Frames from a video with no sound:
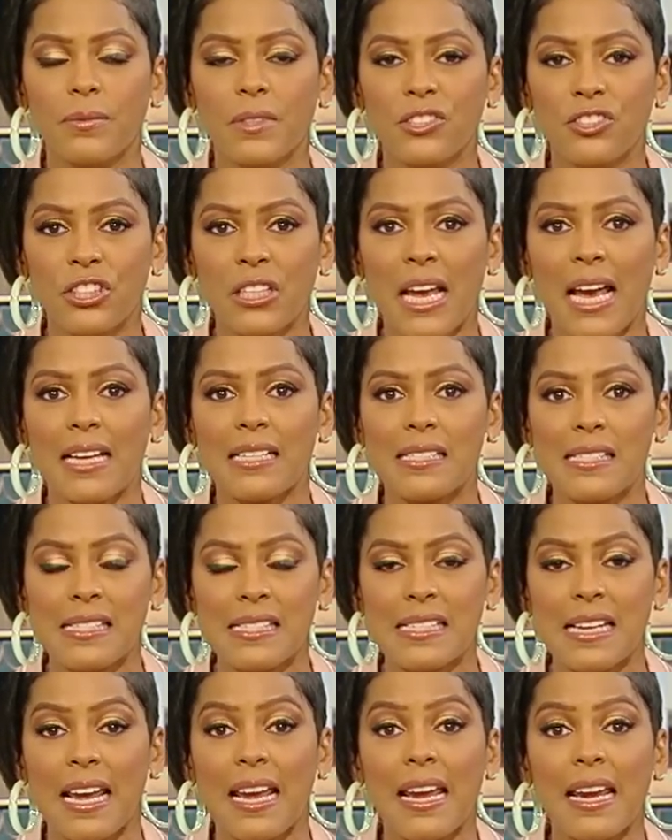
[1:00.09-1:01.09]
she had
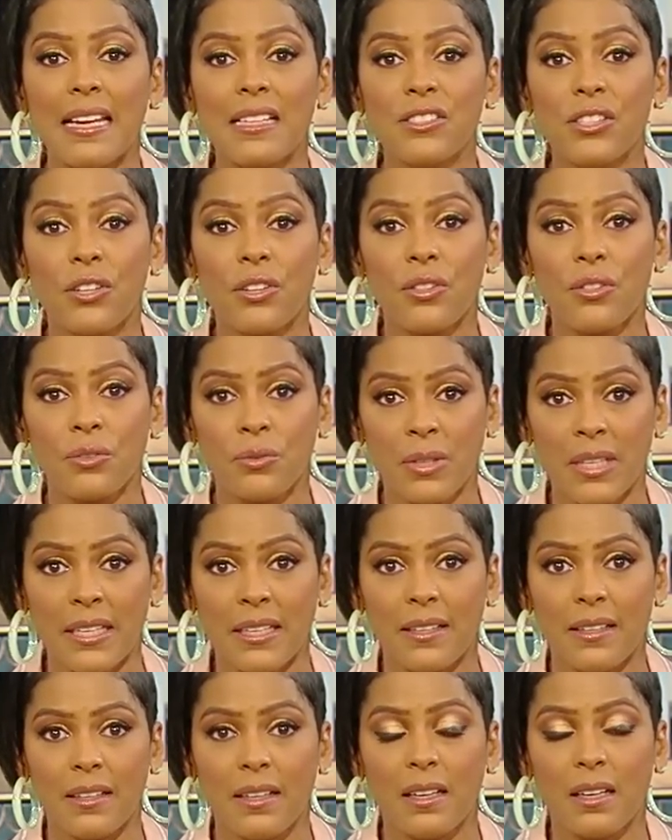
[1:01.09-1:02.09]
stage three
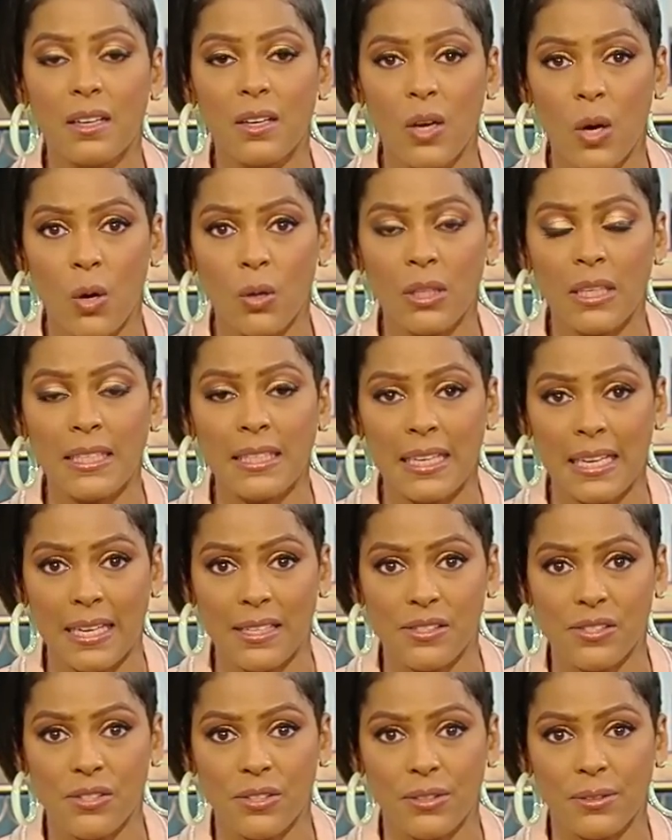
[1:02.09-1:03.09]
colon
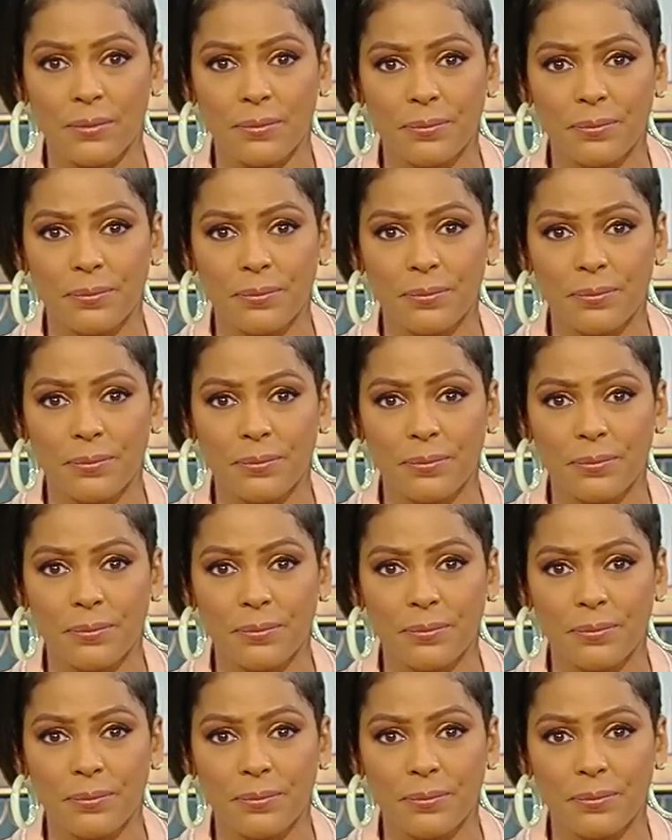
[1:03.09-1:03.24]
cancer.